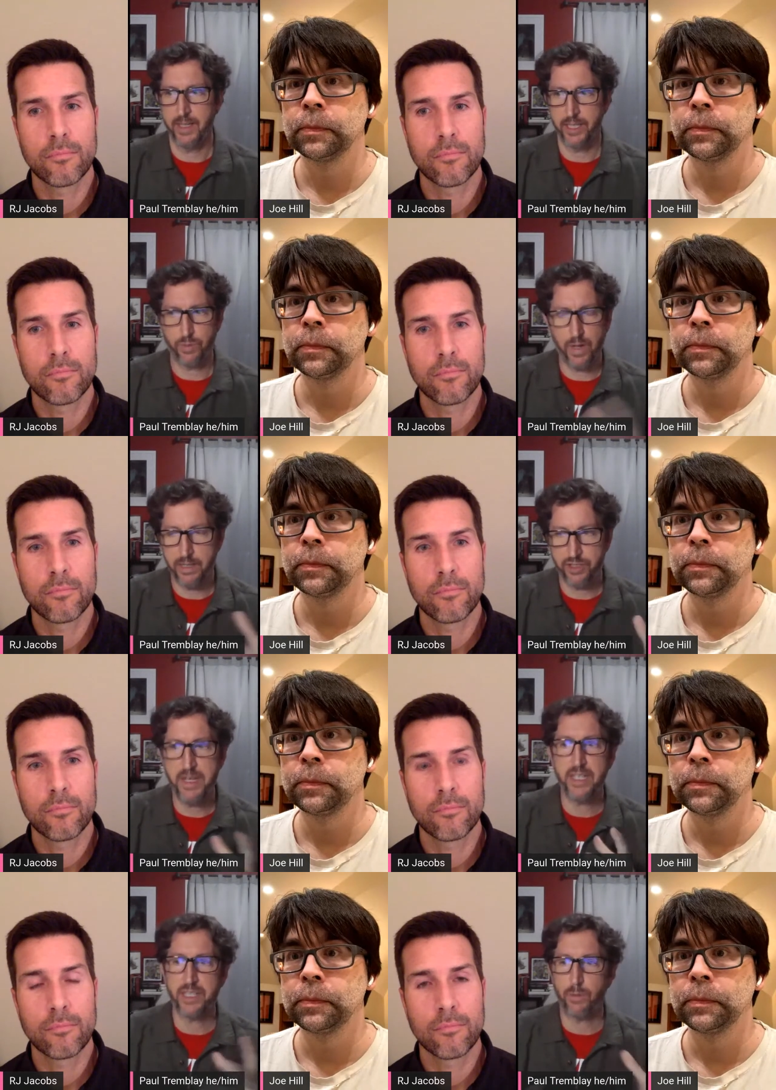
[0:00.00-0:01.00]
Speaker 1: it's one to
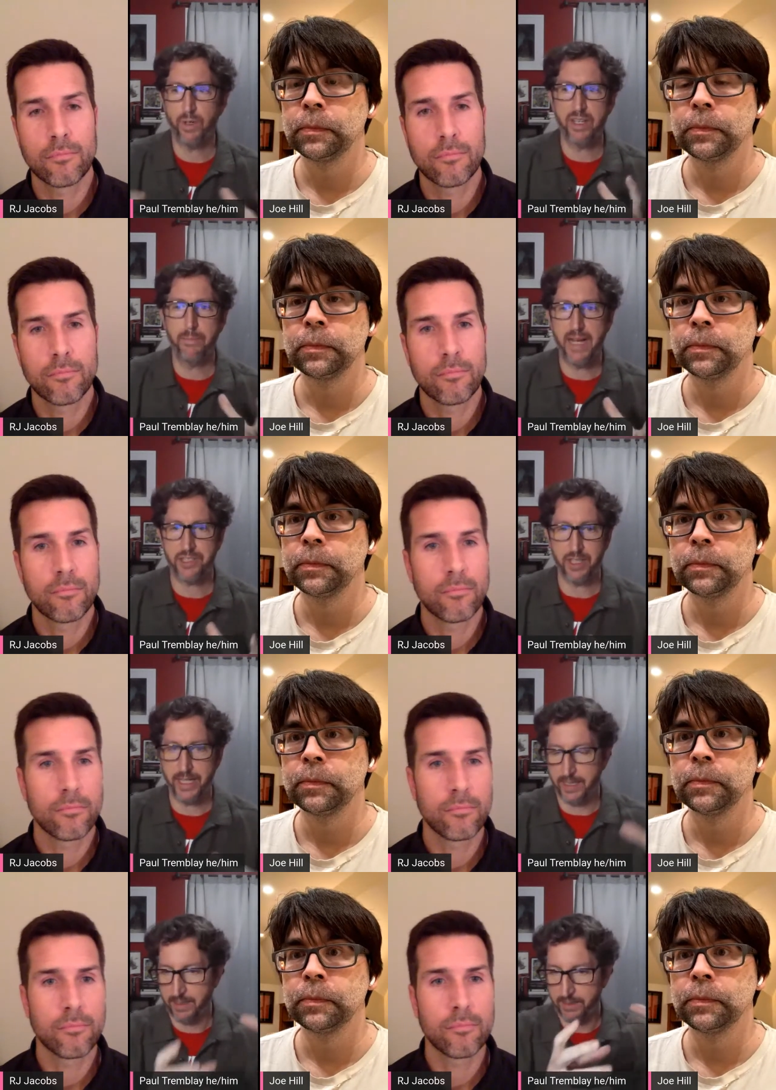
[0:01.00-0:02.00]
me it's like one of the best
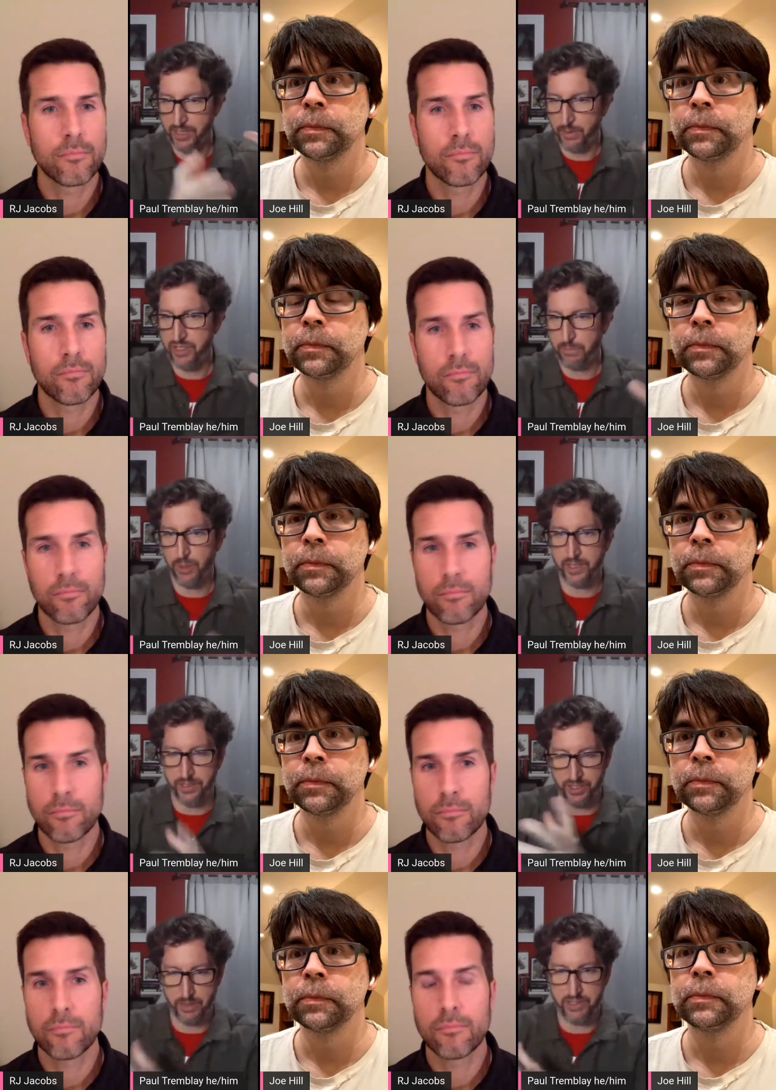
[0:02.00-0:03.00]
like series of
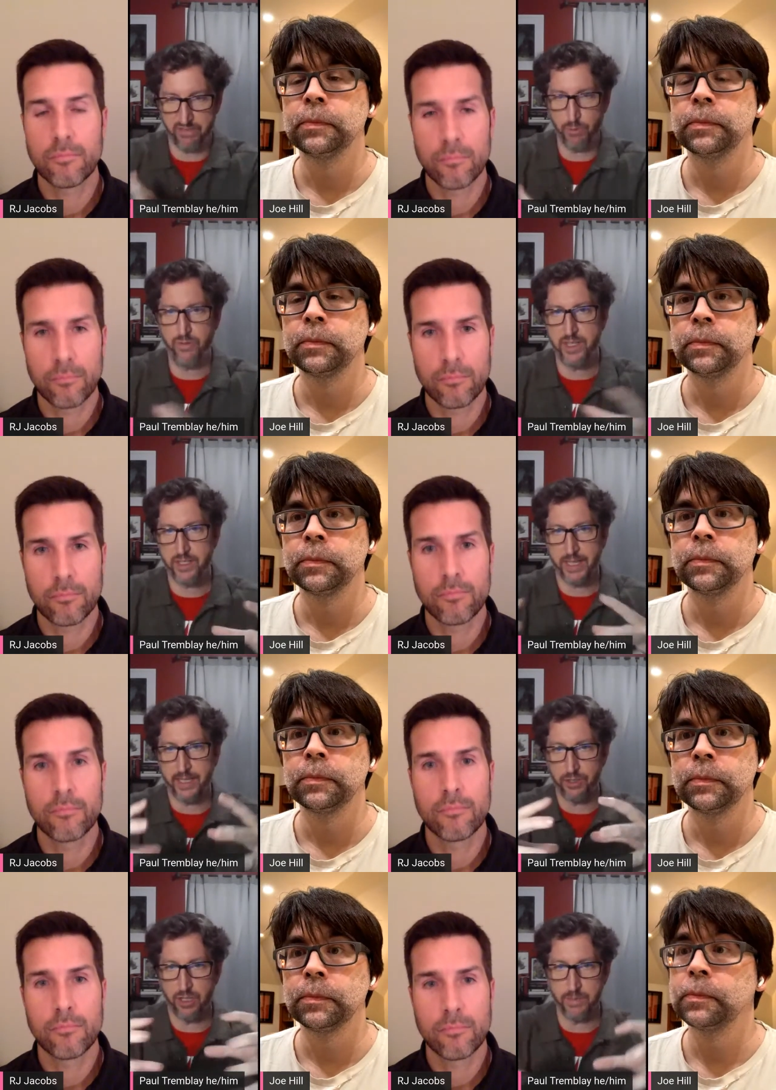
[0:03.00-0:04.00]
books and series of movies
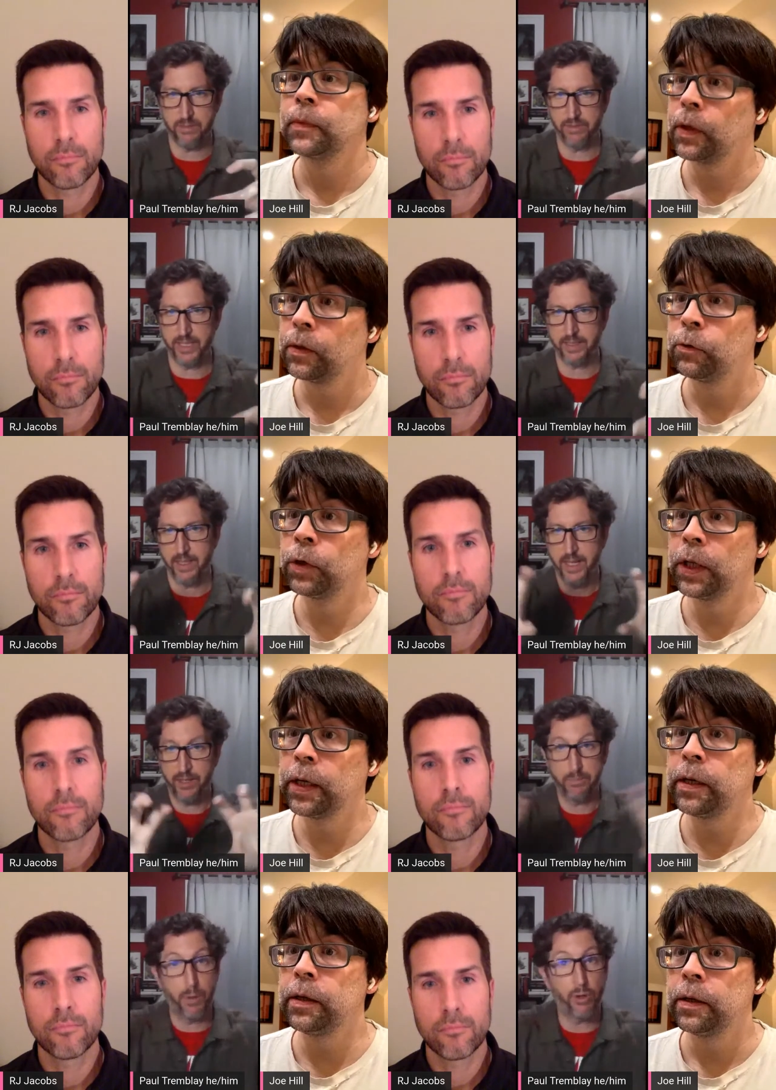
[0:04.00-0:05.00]
like in terms of like
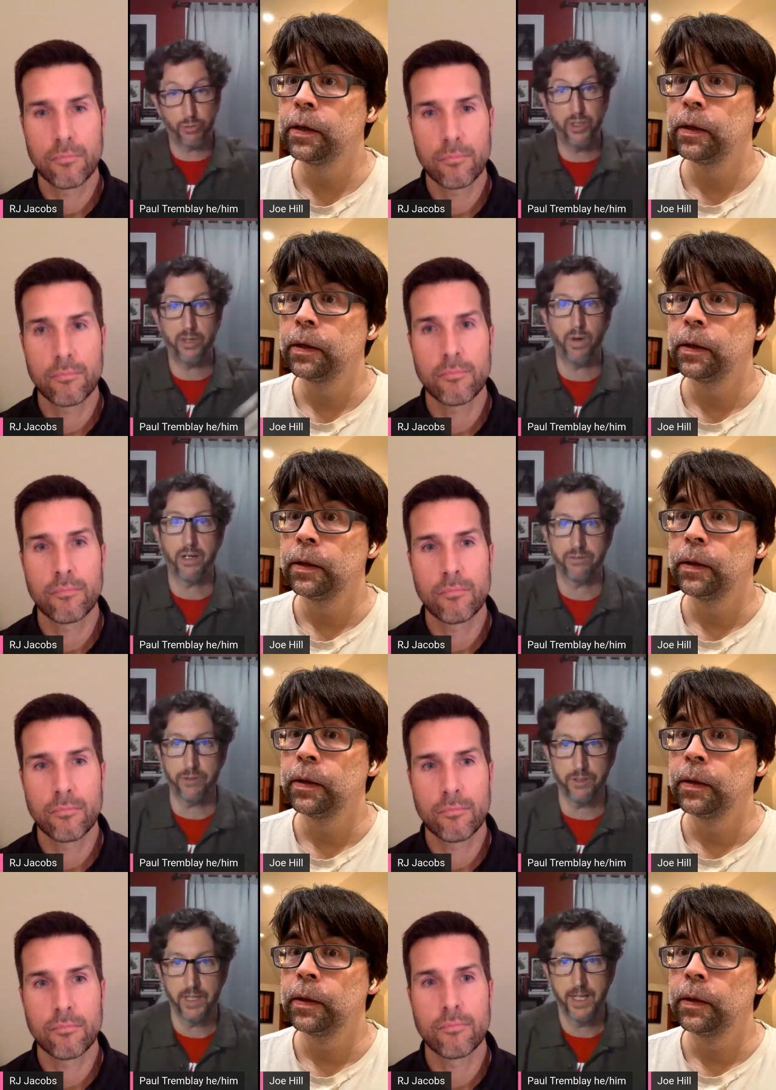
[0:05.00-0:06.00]
really they're both really
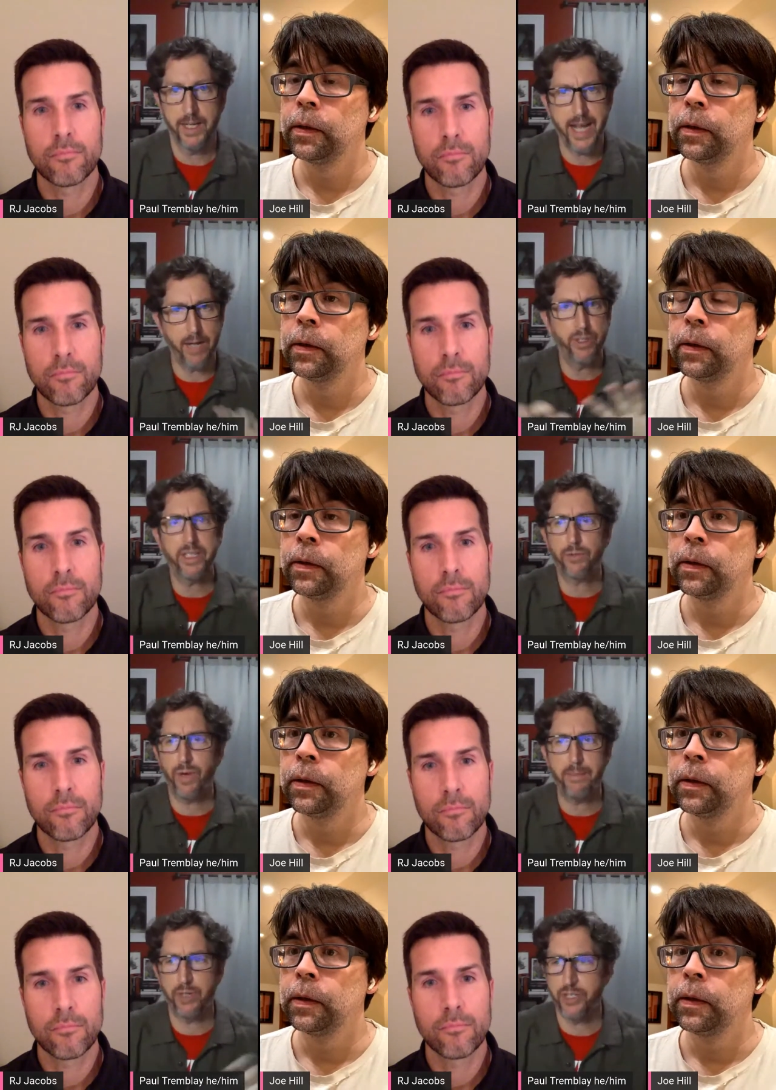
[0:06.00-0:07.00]
wonderful yeah really
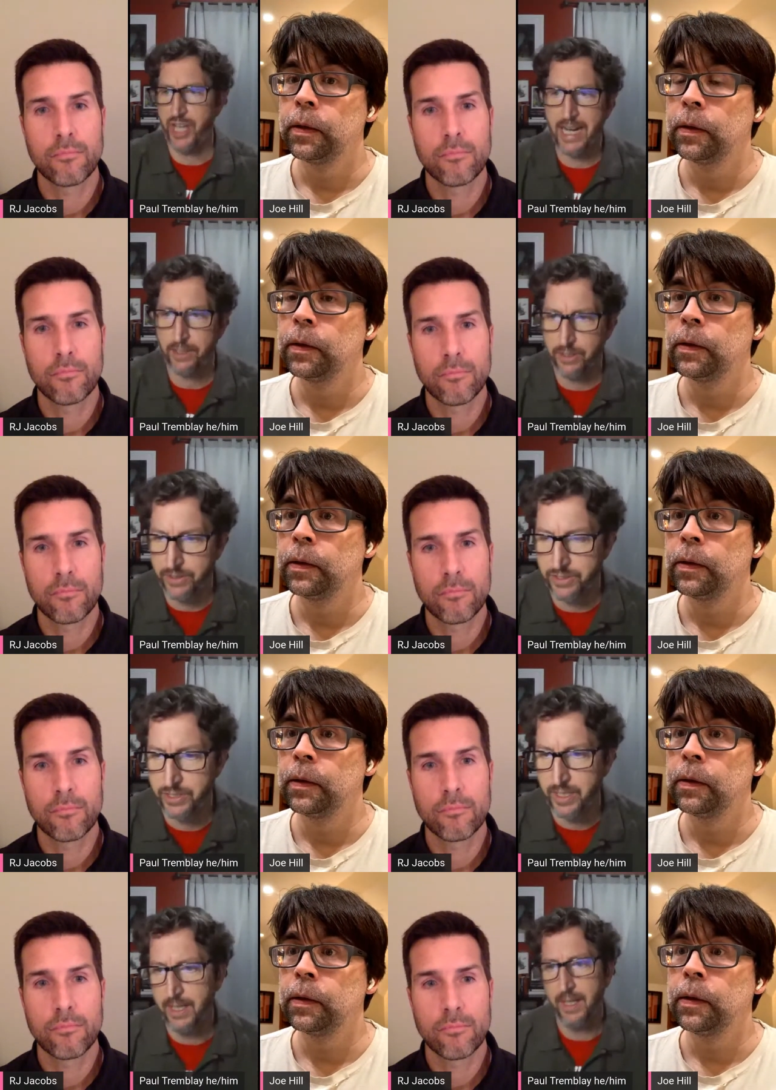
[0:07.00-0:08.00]
great british
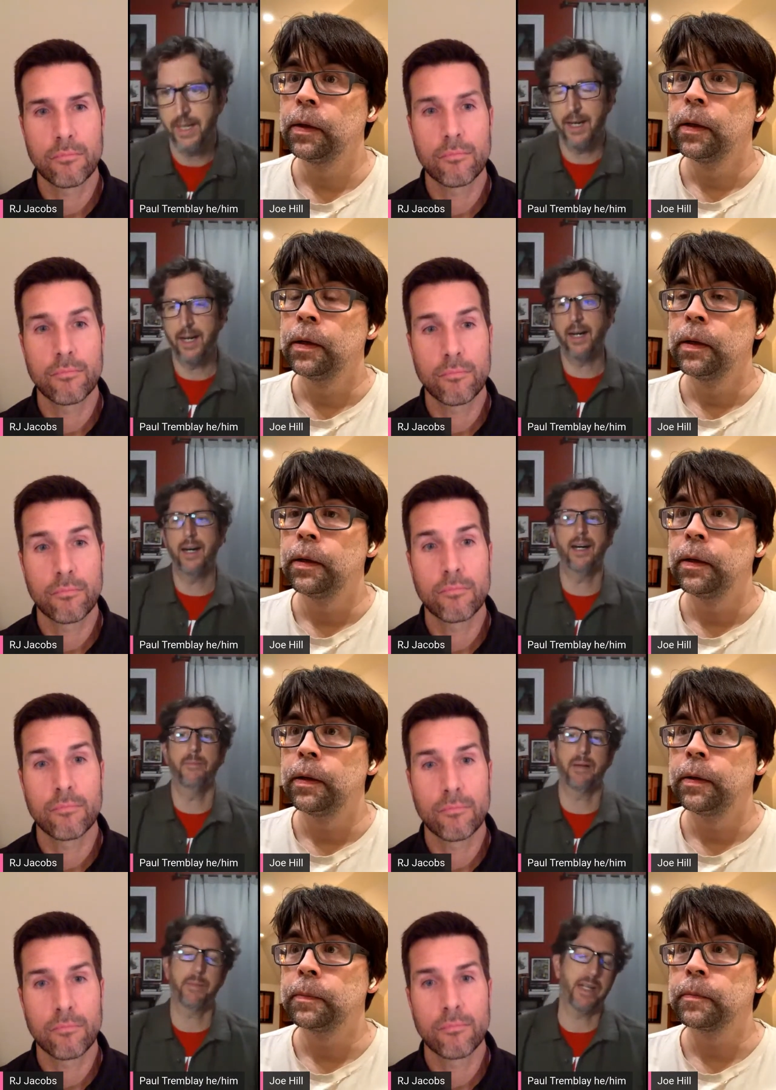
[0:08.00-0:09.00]
actors
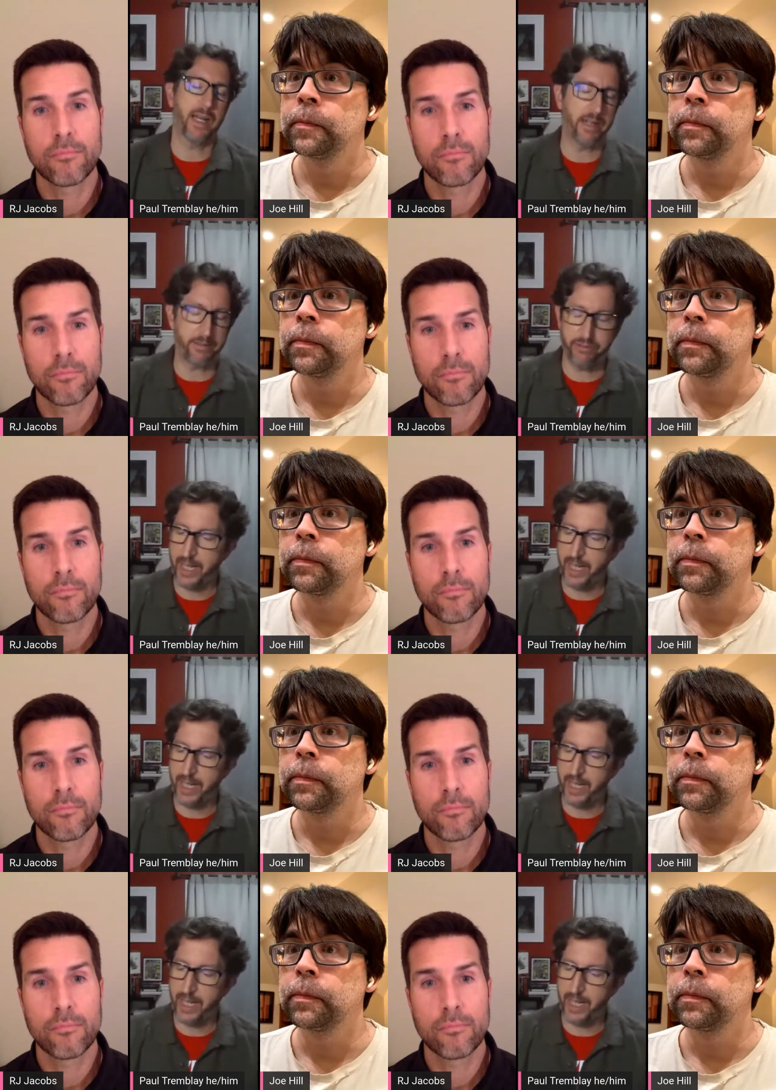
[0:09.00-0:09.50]
um i'm I, I